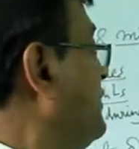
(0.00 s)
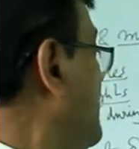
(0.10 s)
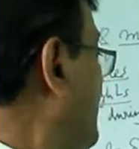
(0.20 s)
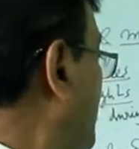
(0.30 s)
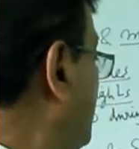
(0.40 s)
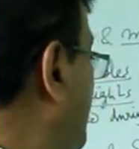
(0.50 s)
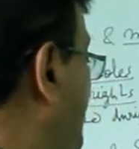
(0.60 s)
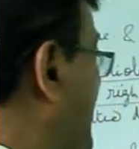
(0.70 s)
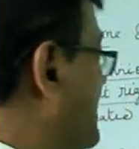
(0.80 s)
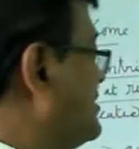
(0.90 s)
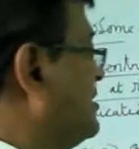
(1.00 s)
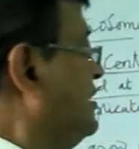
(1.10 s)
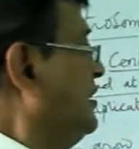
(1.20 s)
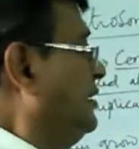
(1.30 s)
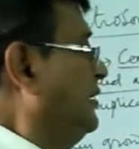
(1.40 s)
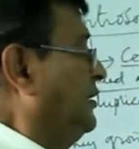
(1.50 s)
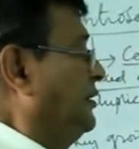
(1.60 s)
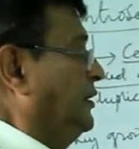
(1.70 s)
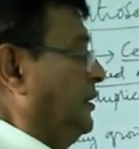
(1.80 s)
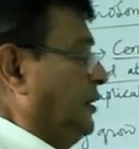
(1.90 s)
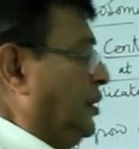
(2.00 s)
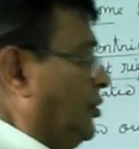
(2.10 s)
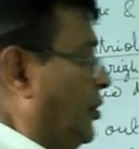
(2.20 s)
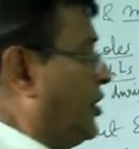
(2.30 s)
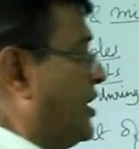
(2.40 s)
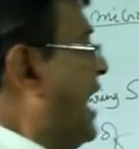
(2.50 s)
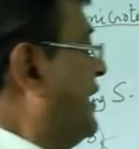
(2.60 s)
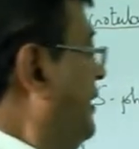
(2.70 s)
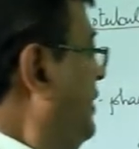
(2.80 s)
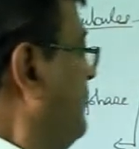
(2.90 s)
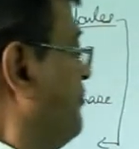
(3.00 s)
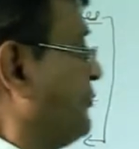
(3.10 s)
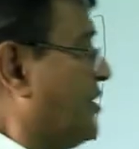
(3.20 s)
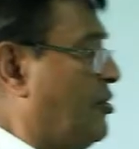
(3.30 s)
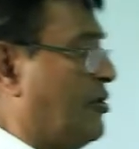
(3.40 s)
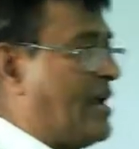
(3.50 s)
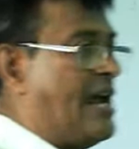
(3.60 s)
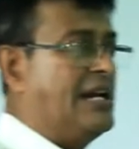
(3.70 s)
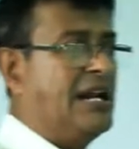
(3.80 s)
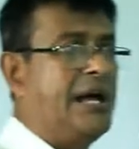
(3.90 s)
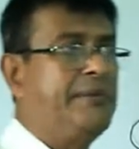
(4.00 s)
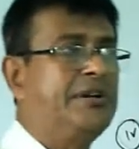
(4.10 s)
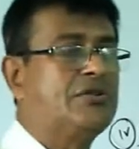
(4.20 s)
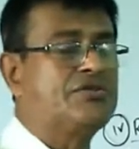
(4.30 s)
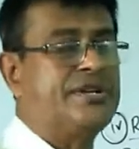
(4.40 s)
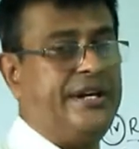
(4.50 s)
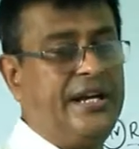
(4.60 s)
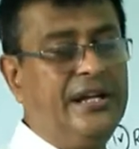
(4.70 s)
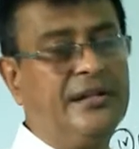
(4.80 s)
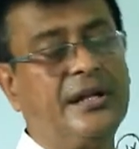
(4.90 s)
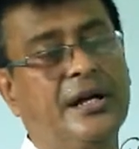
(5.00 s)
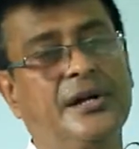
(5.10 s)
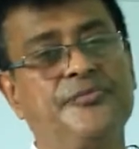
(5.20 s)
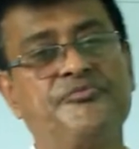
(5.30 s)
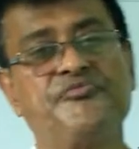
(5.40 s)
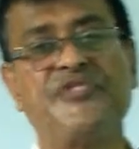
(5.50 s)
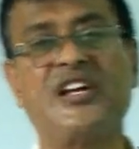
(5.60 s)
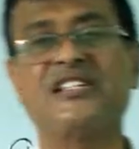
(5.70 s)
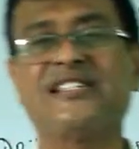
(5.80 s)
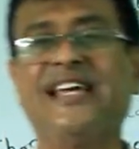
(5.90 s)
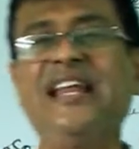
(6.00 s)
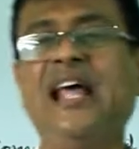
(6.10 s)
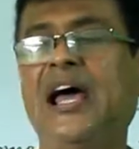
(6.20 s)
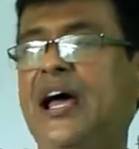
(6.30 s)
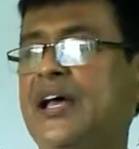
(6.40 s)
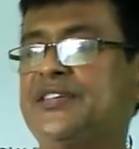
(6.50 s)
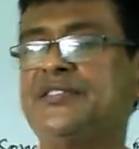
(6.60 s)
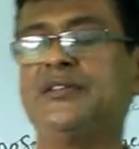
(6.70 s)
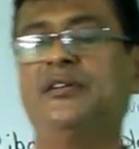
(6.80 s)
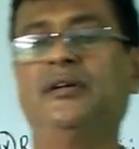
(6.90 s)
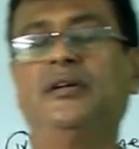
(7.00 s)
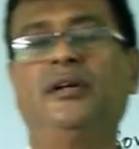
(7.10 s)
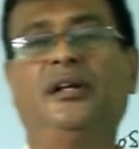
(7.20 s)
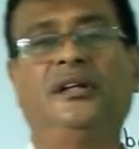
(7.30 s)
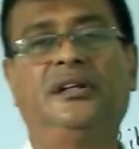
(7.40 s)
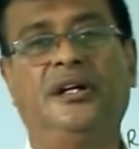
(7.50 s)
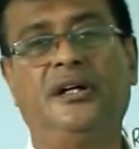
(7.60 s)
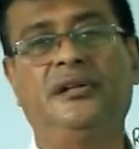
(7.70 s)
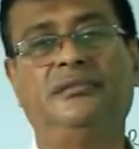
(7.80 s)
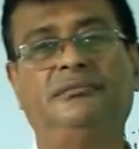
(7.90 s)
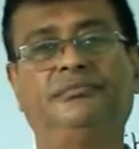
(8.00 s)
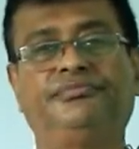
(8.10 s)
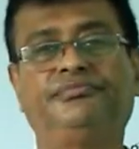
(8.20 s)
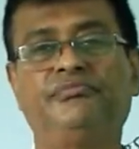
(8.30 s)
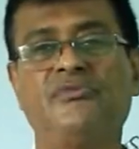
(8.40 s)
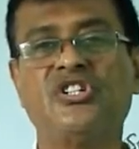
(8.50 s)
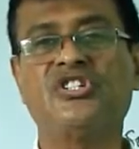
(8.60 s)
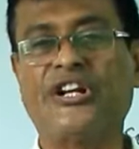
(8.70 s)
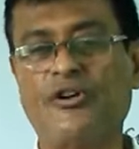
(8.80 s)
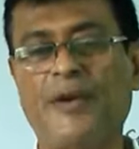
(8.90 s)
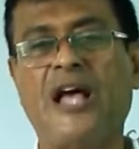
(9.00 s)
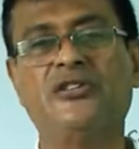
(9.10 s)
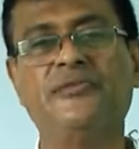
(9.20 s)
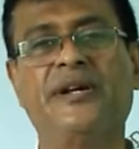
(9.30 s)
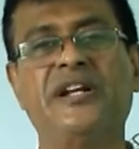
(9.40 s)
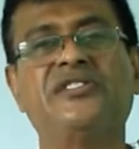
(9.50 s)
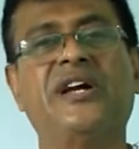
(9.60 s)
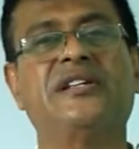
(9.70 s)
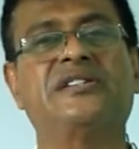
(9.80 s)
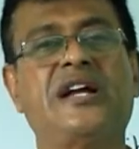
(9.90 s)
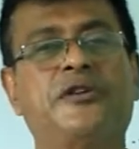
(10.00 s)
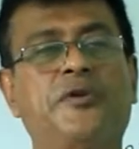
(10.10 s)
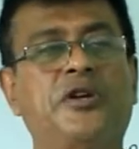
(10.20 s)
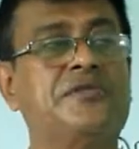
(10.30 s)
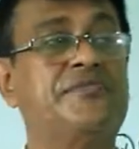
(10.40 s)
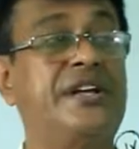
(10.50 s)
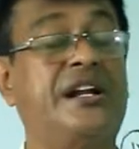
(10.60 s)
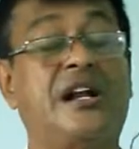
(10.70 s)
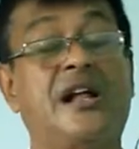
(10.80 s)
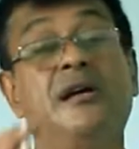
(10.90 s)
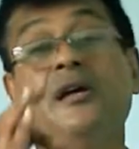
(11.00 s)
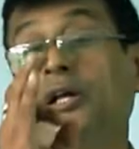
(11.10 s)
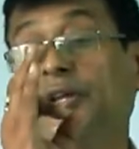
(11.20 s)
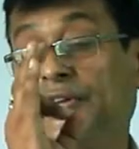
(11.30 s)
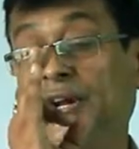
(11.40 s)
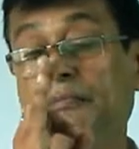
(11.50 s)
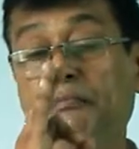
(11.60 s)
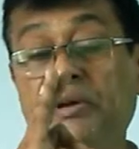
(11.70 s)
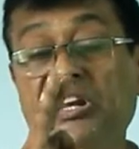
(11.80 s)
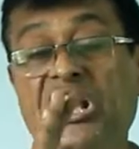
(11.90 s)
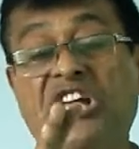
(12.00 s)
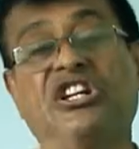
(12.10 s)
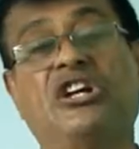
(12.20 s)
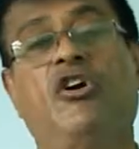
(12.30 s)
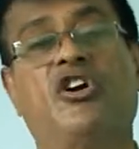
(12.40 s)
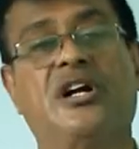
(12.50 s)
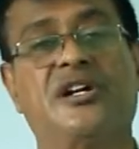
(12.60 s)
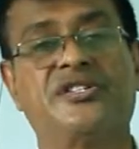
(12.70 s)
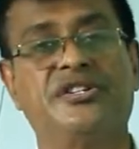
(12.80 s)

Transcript: Now the next organelle, I mean to say, the cell has the cytoplasm, and inside the cytoplasm there are miniature organs.